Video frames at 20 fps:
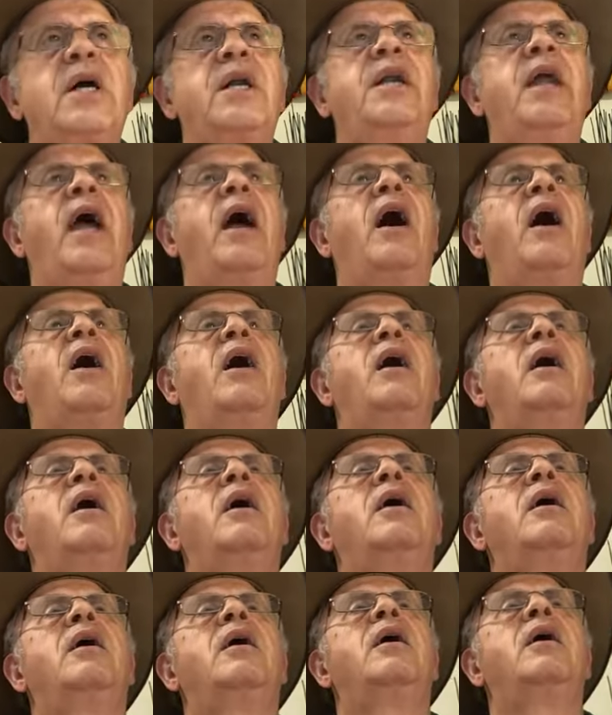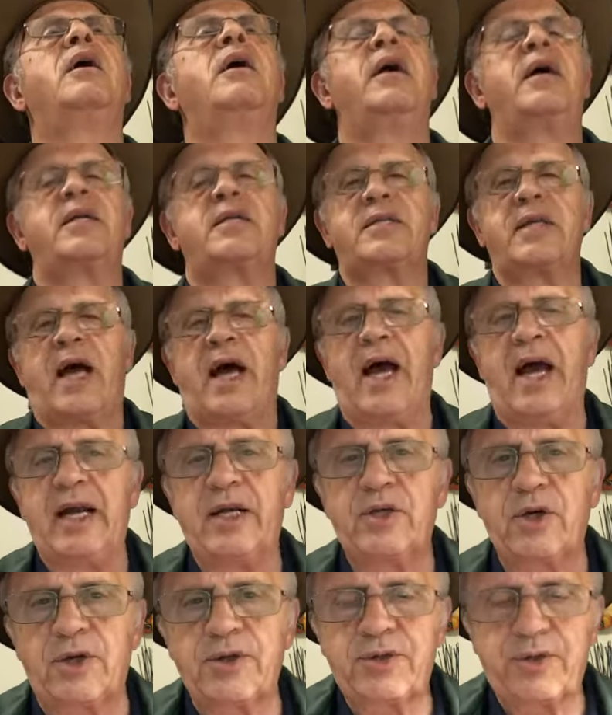Now, it's
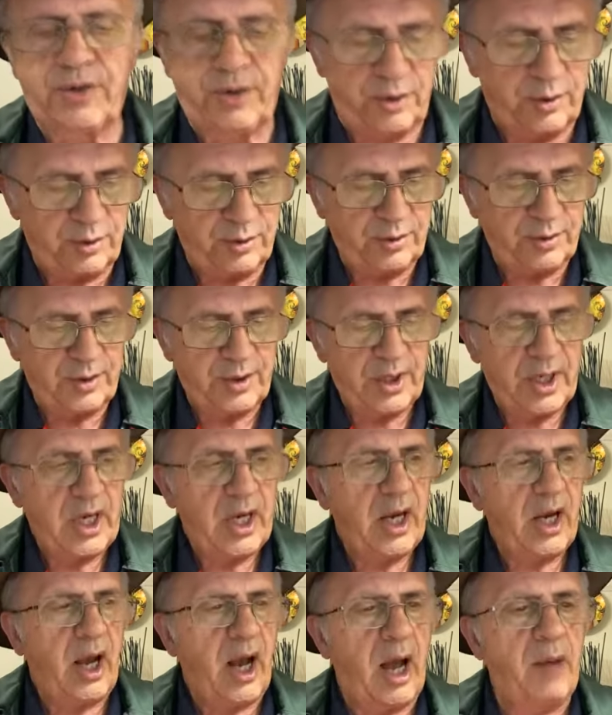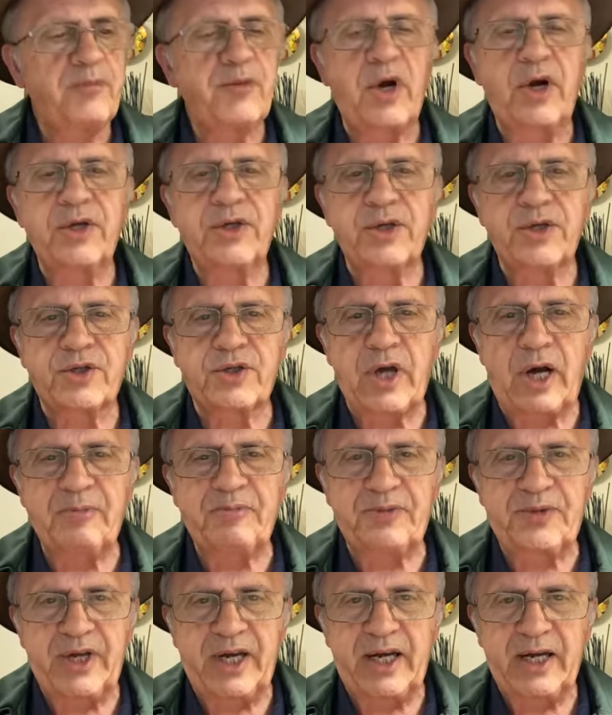eight or two. I'm going to
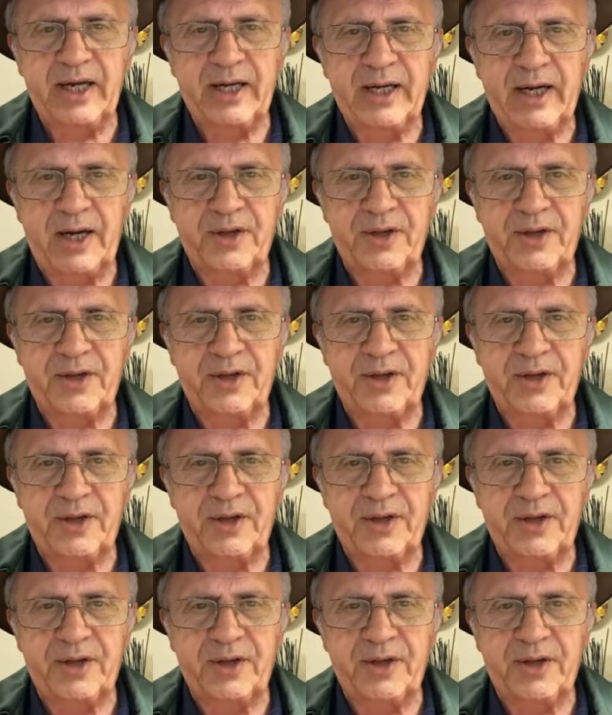stop there.